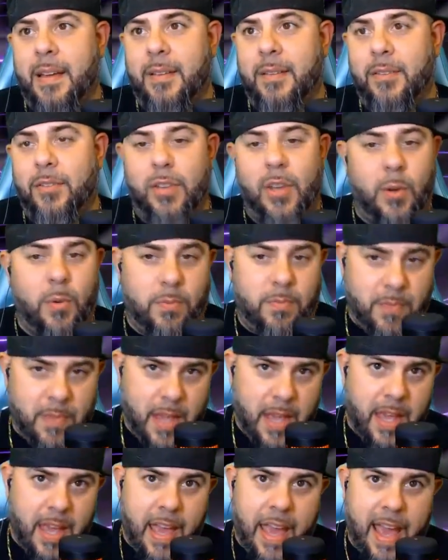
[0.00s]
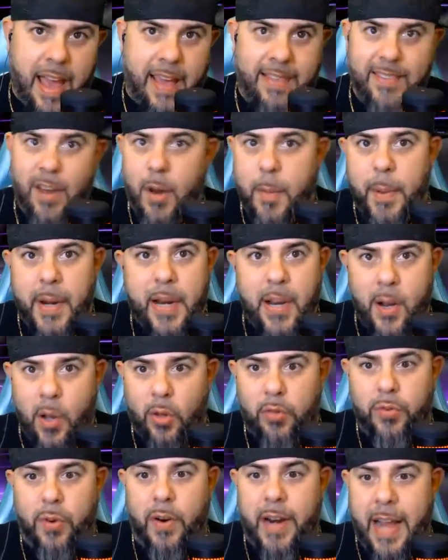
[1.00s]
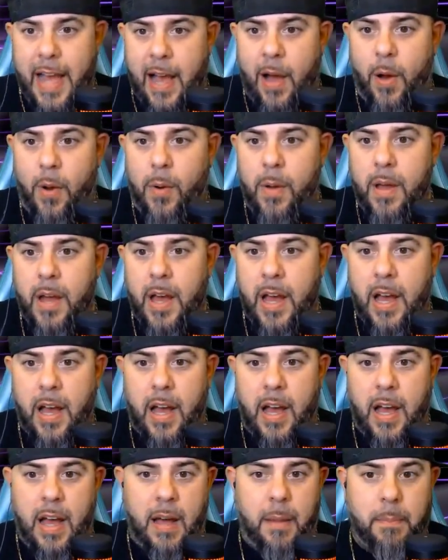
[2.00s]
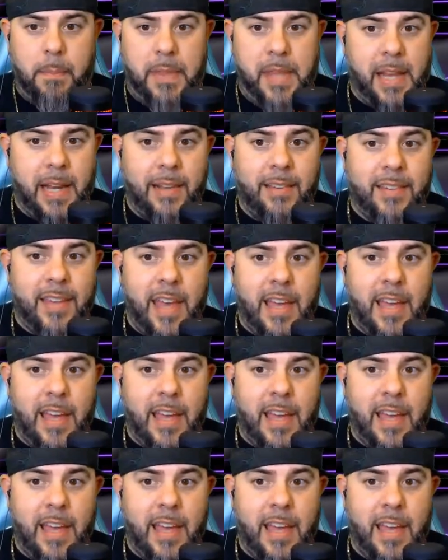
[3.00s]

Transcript: So as everybody knows for now, Nicolas Cage